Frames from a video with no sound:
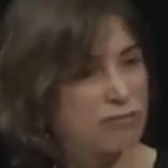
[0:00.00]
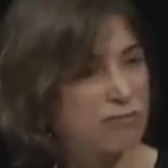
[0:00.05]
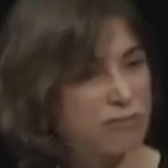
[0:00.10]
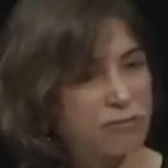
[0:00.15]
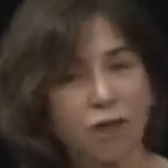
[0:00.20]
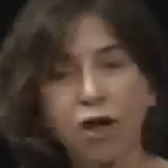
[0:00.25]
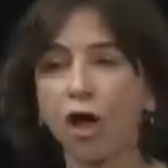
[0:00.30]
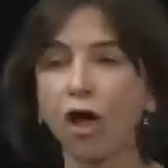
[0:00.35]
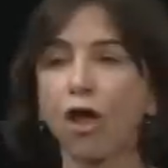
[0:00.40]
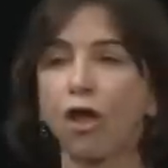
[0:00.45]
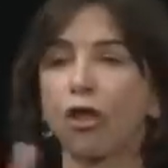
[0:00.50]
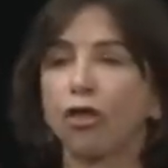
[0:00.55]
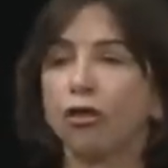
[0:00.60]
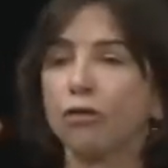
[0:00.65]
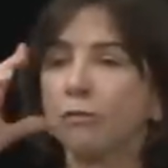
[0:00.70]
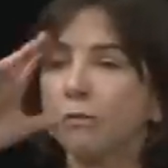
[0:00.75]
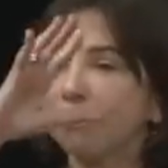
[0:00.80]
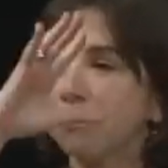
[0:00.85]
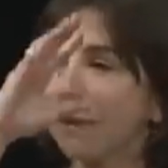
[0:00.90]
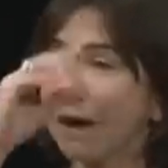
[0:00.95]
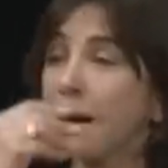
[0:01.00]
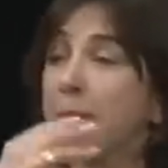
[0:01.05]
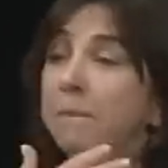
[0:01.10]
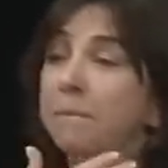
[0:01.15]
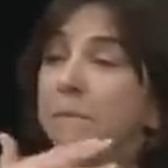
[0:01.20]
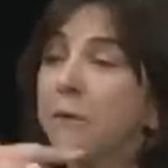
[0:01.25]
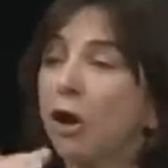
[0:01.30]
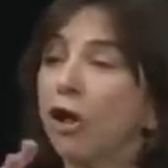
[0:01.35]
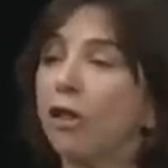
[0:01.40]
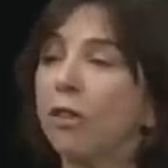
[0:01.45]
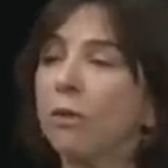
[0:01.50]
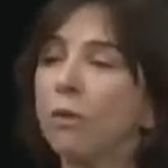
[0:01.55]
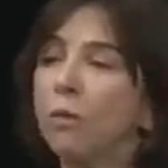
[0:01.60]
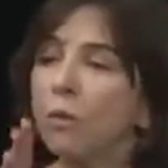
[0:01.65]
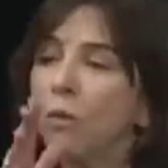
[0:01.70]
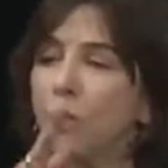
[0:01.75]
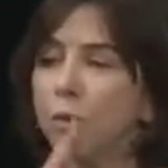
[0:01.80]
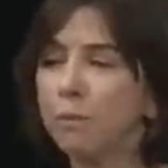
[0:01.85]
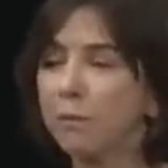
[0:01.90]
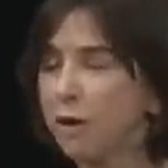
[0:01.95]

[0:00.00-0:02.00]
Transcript: they know how to come together